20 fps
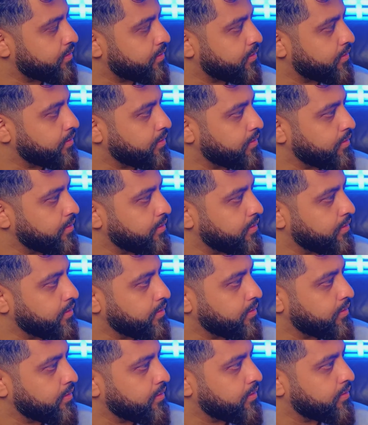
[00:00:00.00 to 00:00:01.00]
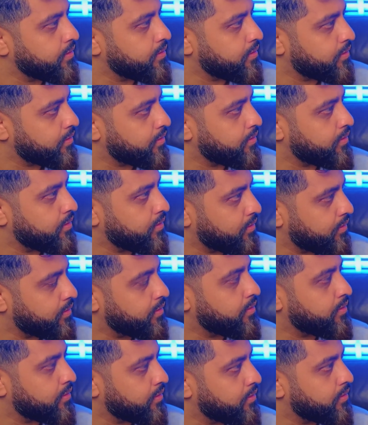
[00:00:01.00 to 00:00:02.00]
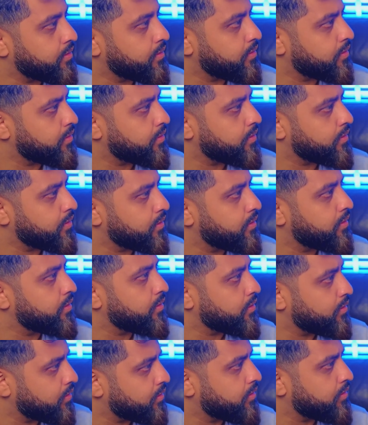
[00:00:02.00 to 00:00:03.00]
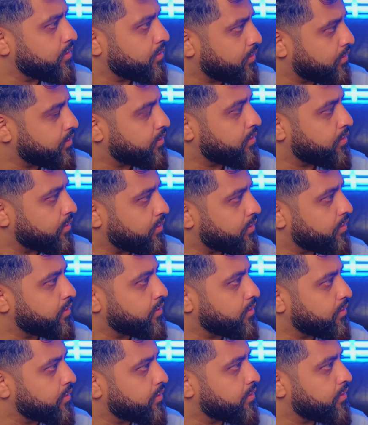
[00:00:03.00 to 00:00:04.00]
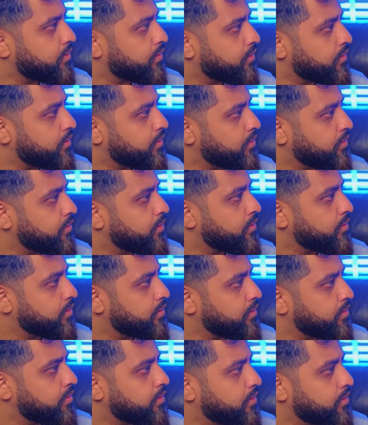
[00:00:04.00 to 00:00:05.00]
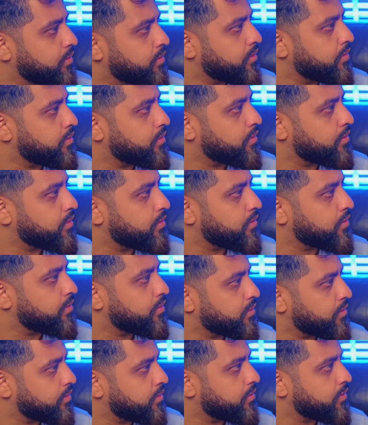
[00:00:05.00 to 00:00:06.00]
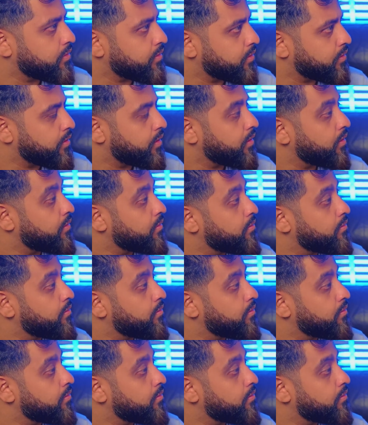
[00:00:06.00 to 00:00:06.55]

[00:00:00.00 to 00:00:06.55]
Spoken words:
(not speaking)